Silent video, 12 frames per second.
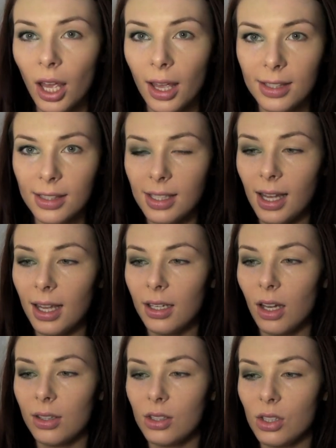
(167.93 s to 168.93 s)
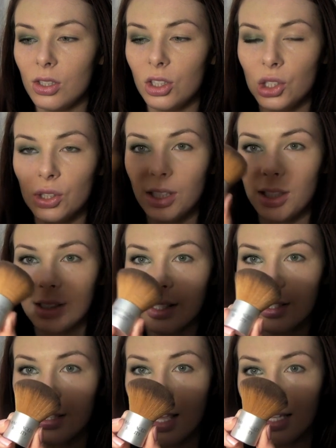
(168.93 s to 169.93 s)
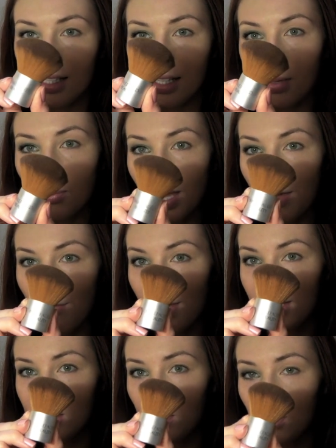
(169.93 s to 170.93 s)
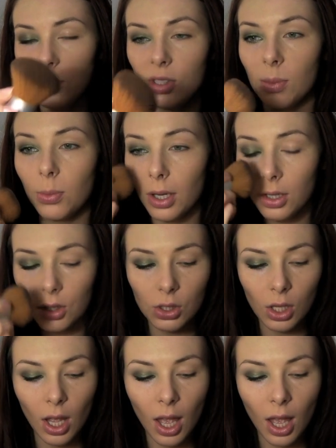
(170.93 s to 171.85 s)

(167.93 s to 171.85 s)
Instead, I just used a synthetic barefaced beauty brush,